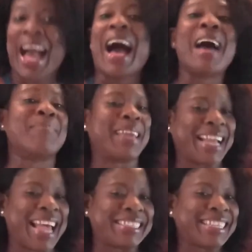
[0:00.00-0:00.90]
I'm a
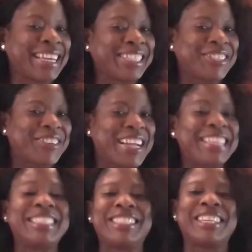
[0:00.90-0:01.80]
classically
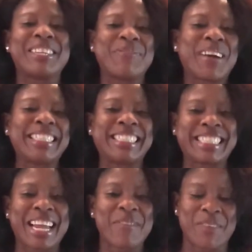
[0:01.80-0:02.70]
trained certified
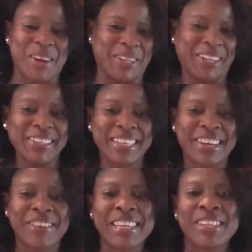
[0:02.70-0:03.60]
chef and
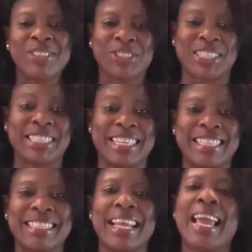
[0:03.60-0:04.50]
culinary
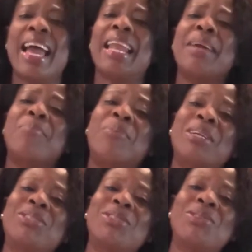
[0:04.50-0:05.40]
nutritionist, and I
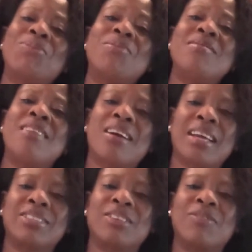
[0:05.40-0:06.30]
bring to you
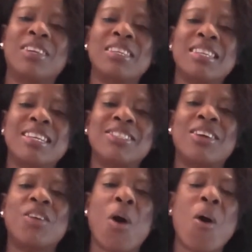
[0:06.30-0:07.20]
nuggets of goodness
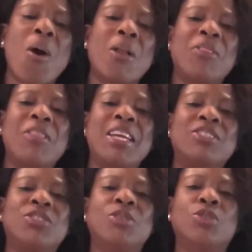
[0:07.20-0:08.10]
on all
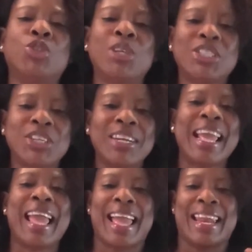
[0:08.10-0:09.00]
things nutrition
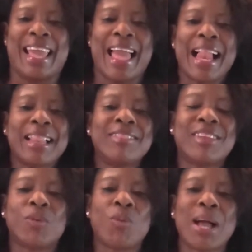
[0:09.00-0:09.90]
and health
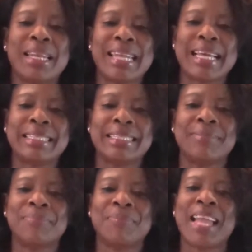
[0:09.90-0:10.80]
and
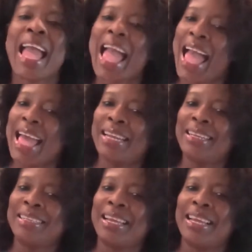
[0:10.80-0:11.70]
wellness. And